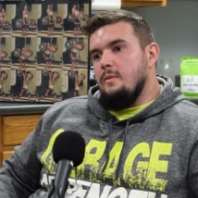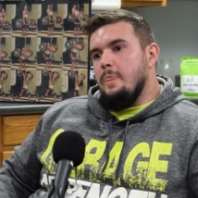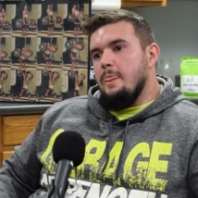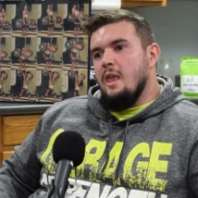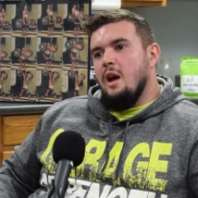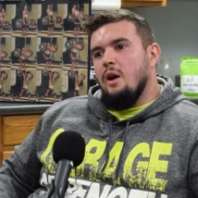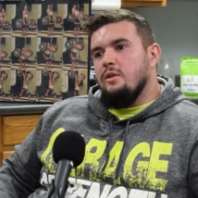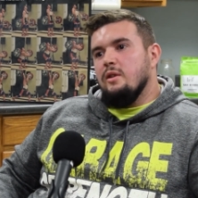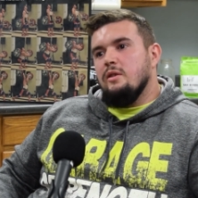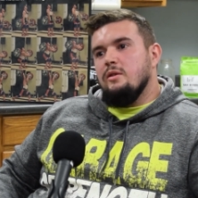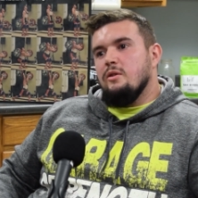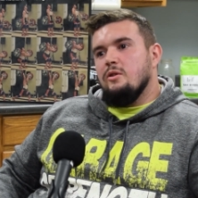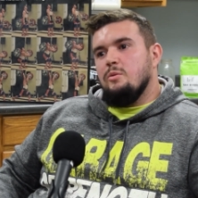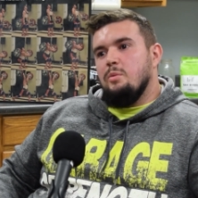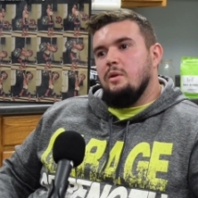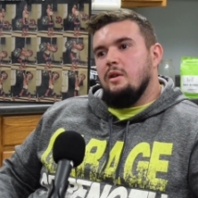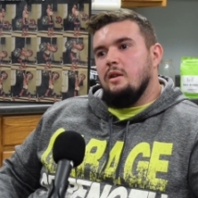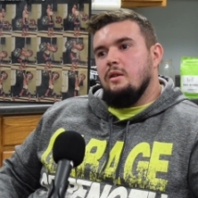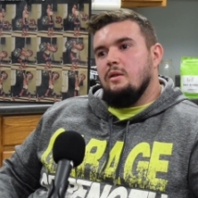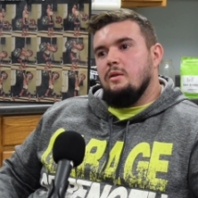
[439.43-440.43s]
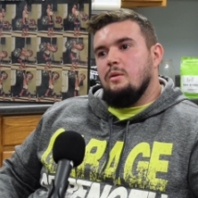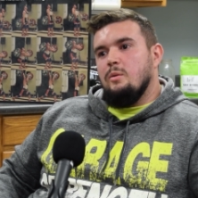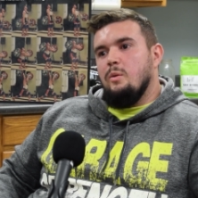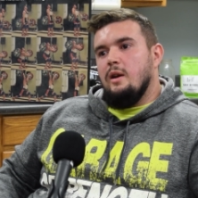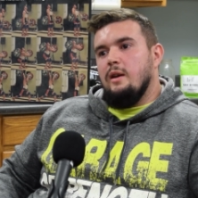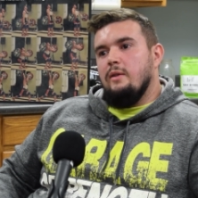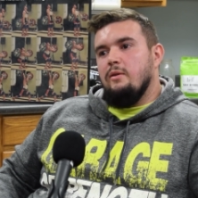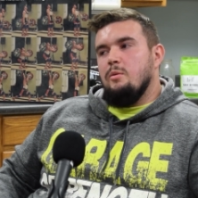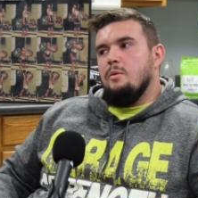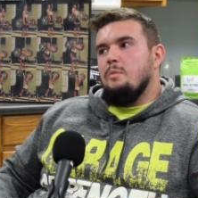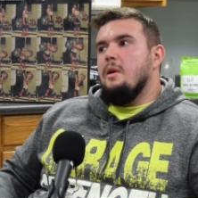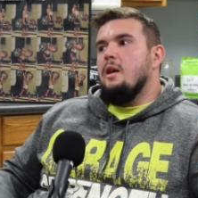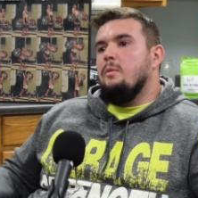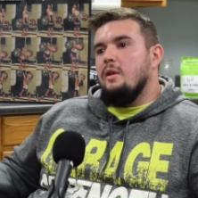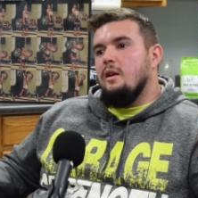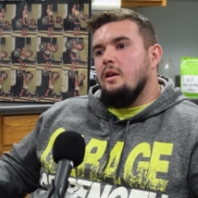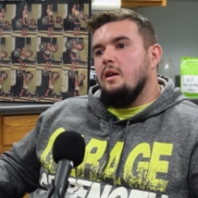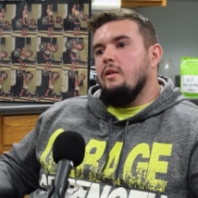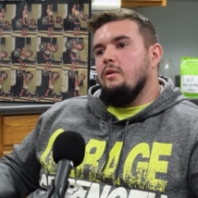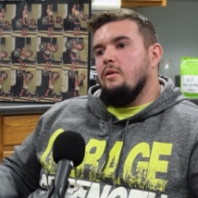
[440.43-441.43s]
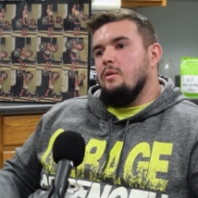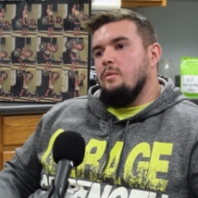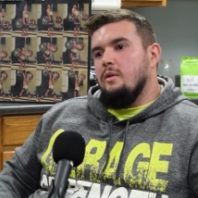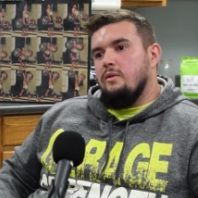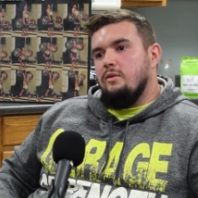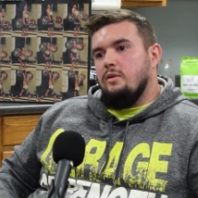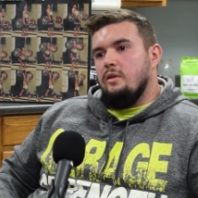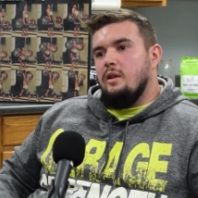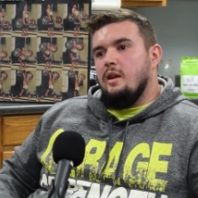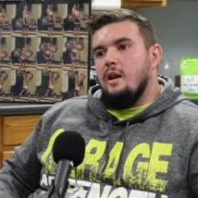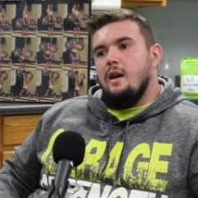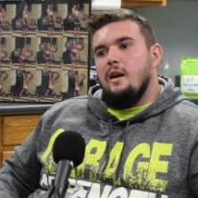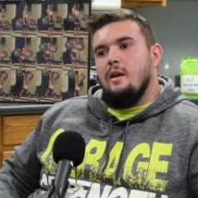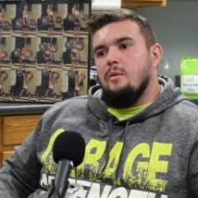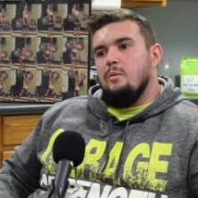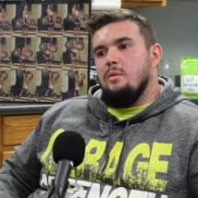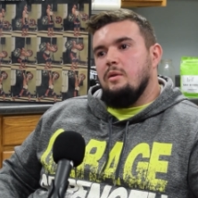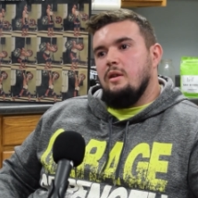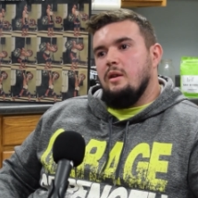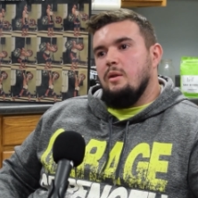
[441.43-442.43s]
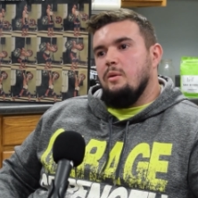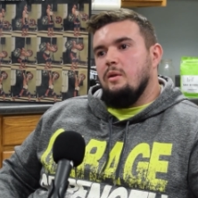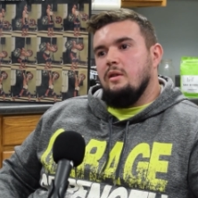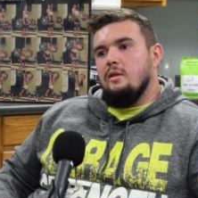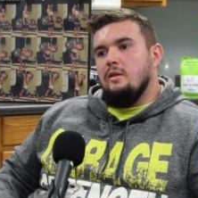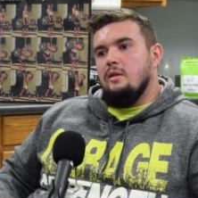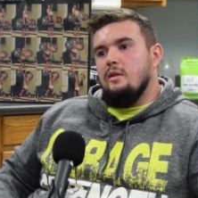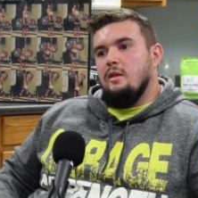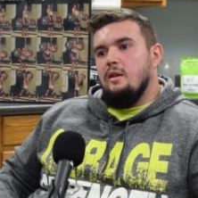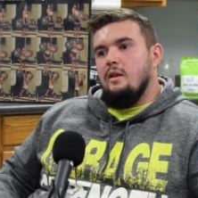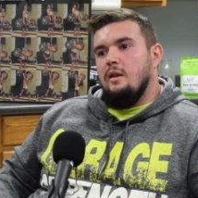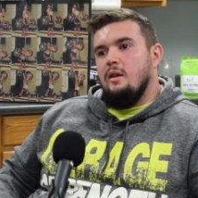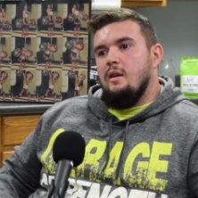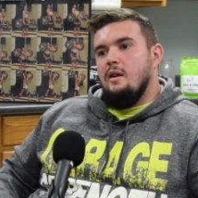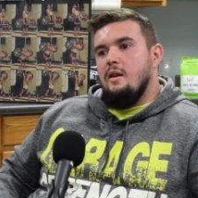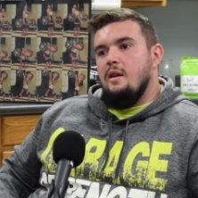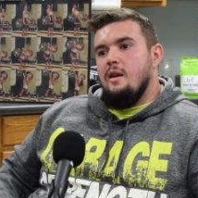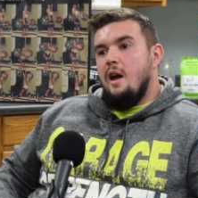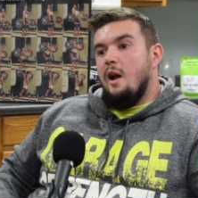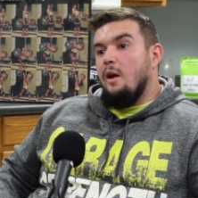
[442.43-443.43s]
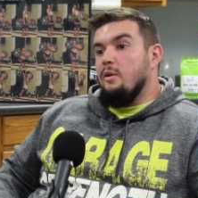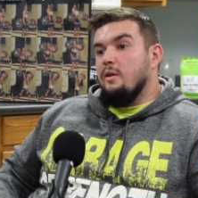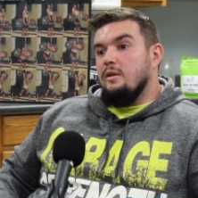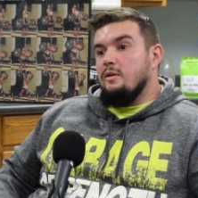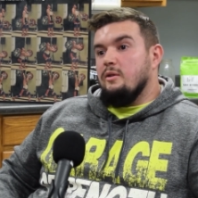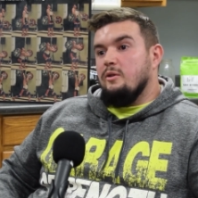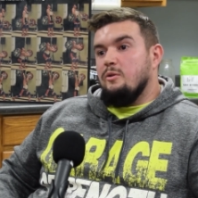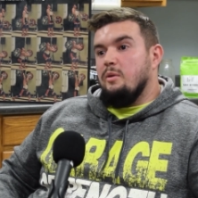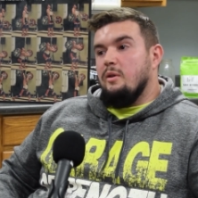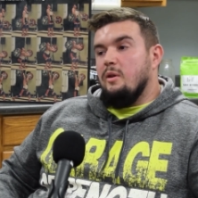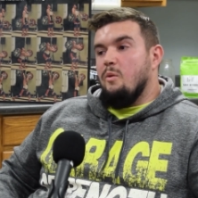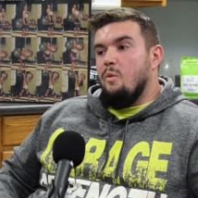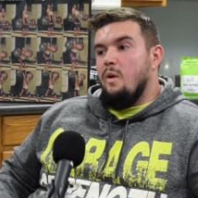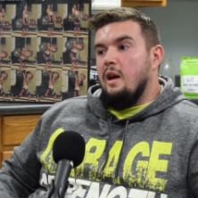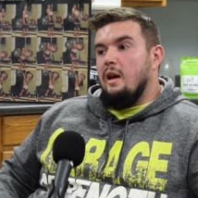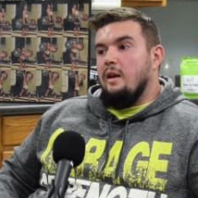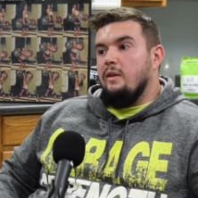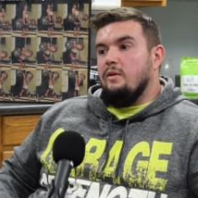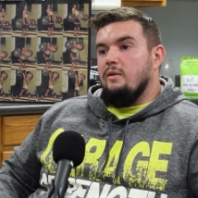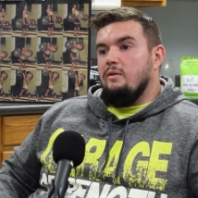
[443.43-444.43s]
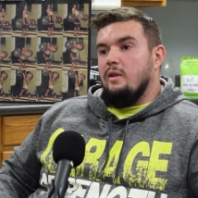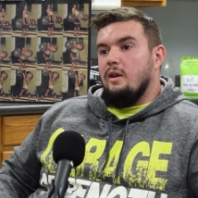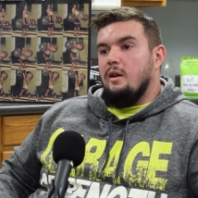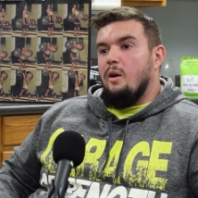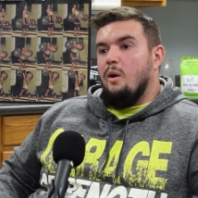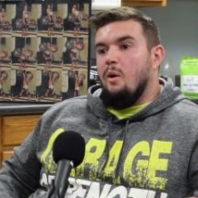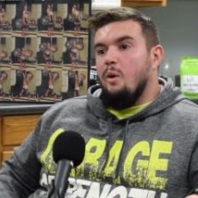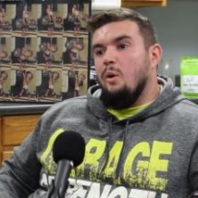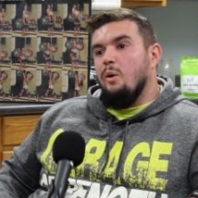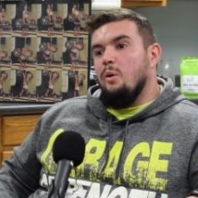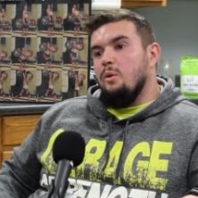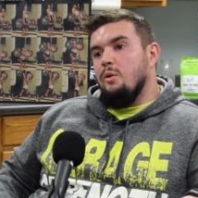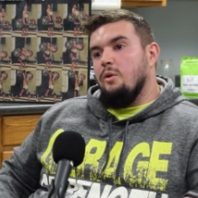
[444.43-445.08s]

I don't think there's been as wave. Of, maybe Governor Mifflin now, but there wasn't I don't think there's been a wave of like a whole